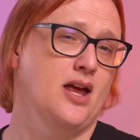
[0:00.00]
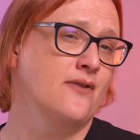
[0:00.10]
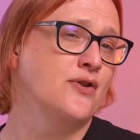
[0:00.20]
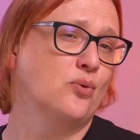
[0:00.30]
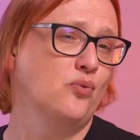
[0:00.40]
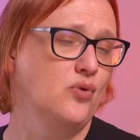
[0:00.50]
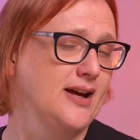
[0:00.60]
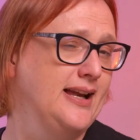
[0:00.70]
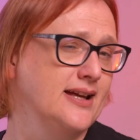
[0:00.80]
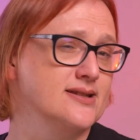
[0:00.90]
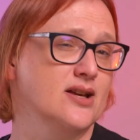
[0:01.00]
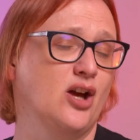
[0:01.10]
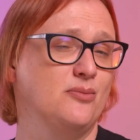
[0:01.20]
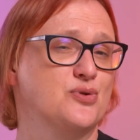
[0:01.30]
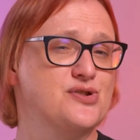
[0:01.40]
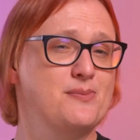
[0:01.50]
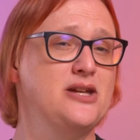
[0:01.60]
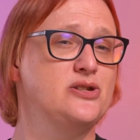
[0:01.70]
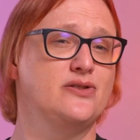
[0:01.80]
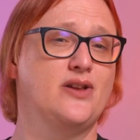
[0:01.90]
If you're really into home
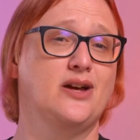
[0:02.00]
automation though,